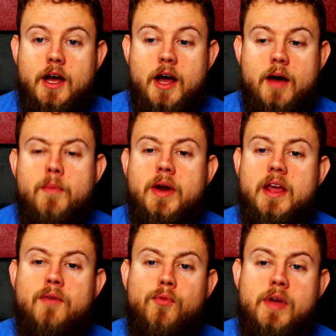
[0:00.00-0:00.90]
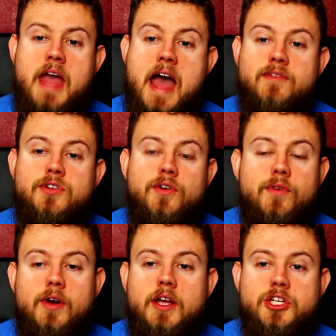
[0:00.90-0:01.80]
But if we have
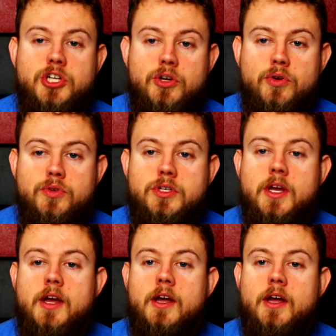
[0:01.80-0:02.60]
server issues